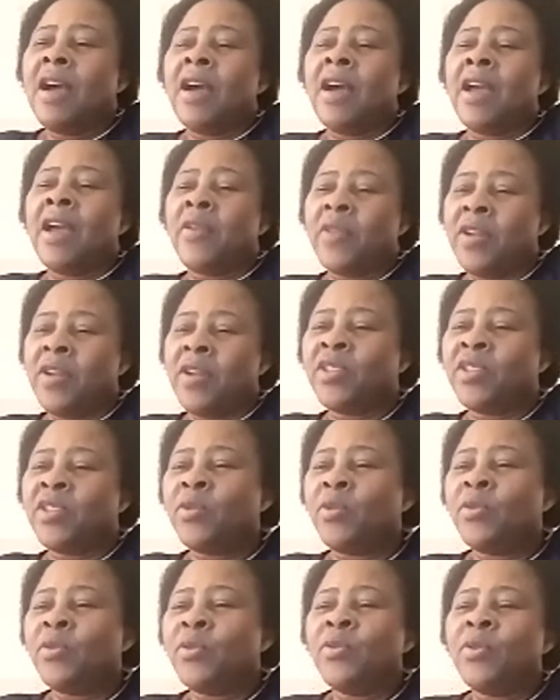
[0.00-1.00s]
I really
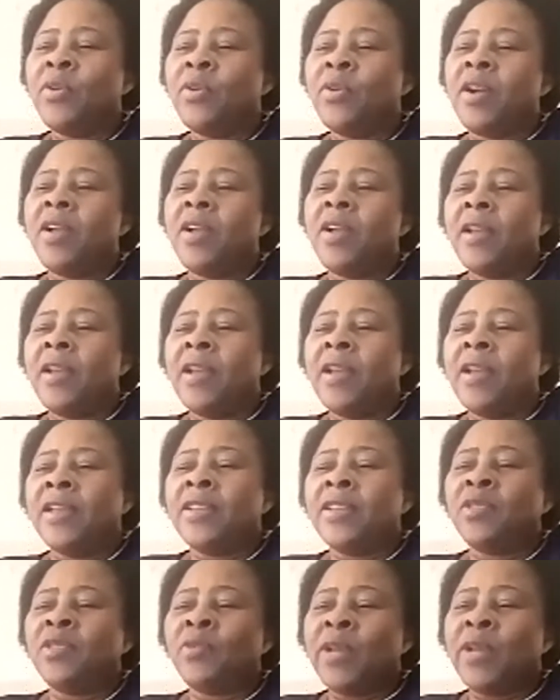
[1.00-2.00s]
do.
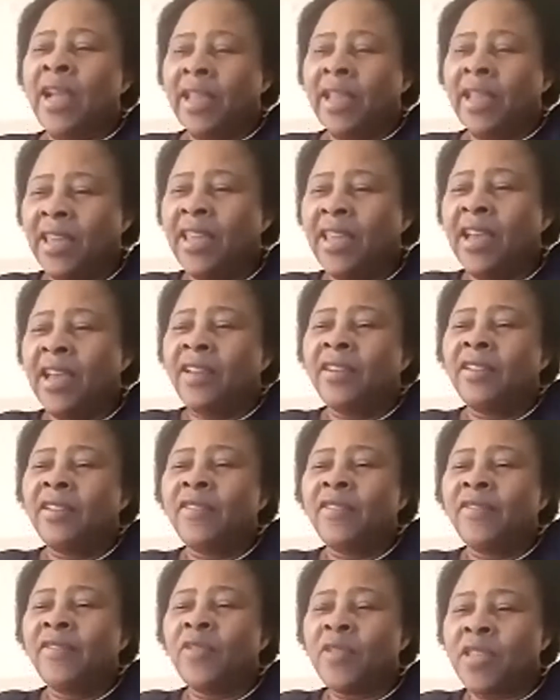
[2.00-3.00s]
And we are here
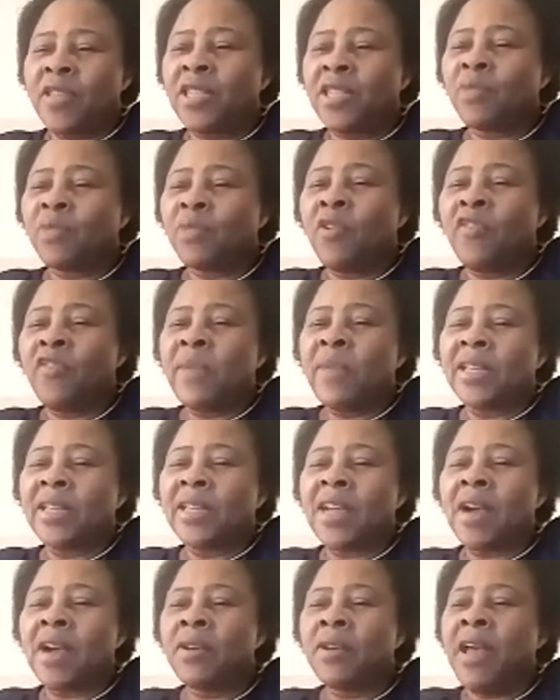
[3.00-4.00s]
for this
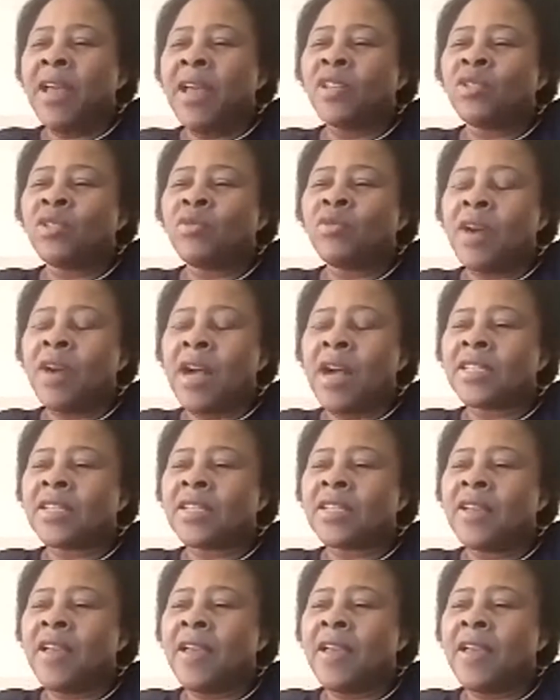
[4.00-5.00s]
movement. I would like to
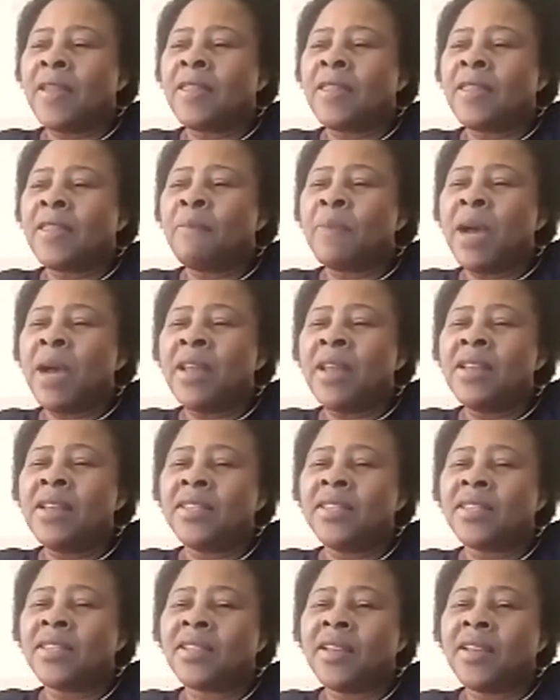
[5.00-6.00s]
ask the
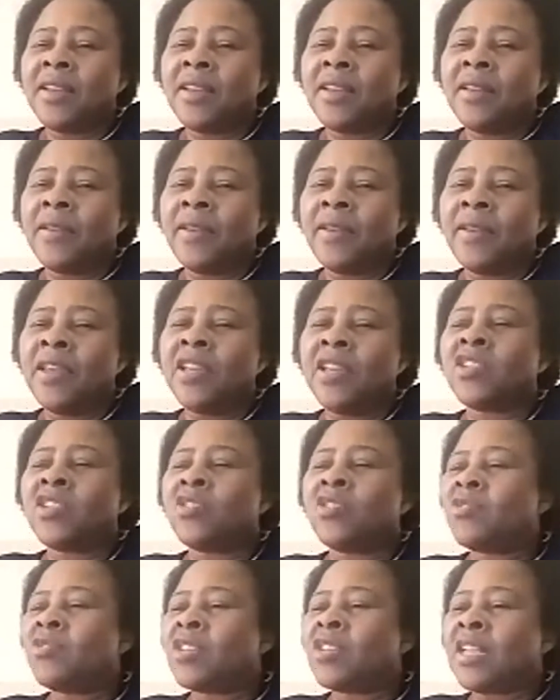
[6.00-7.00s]
panelists
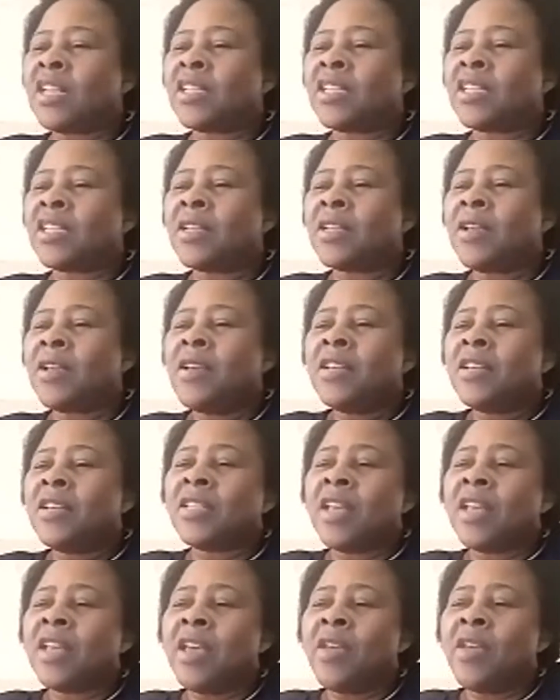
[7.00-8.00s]
each to just
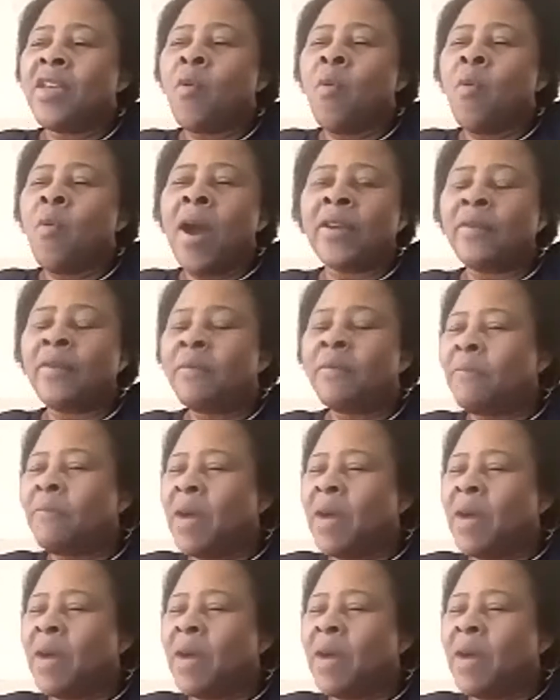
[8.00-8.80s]
say one